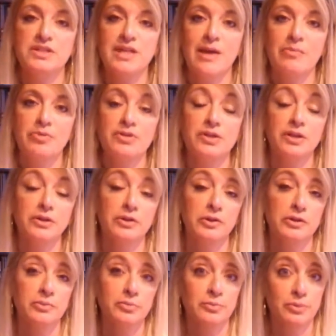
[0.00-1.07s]
and that
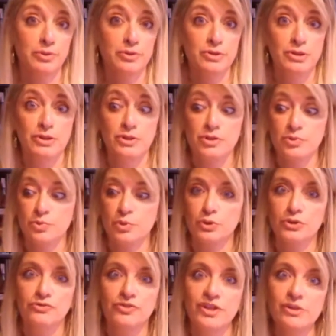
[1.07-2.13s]
particular person's
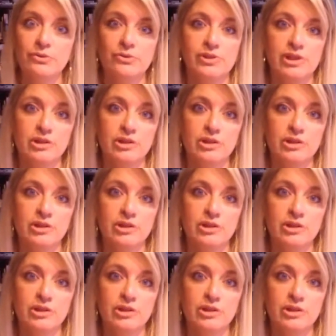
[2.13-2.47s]
worldview,